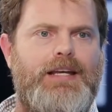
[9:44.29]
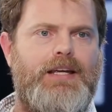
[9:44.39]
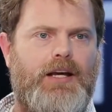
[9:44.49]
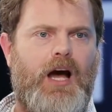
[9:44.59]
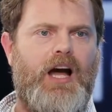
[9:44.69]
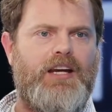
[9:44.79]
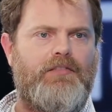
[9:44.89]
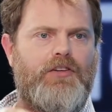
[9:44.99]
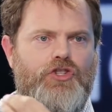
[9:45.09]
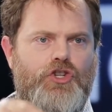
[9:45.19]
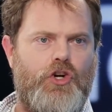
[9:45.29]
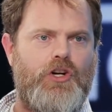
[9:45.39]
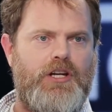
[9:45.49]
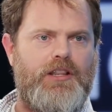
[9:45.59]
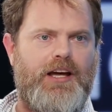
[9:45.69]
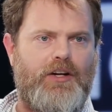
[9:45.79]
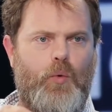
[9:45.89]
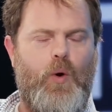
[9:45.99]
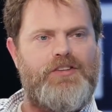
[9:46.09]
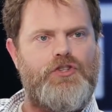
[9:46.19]
any kind of a journey that
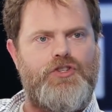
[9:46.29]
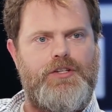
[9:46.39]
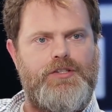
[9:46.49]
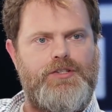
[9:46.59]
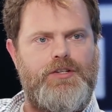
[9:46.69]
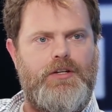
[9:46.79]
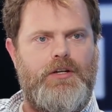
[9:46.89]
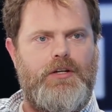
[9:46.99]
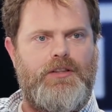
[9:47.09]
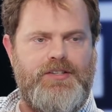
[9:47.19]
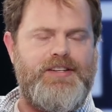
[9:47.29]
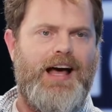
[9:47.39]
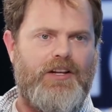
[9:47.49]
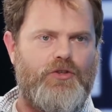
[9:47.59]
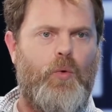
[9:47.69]
questions the status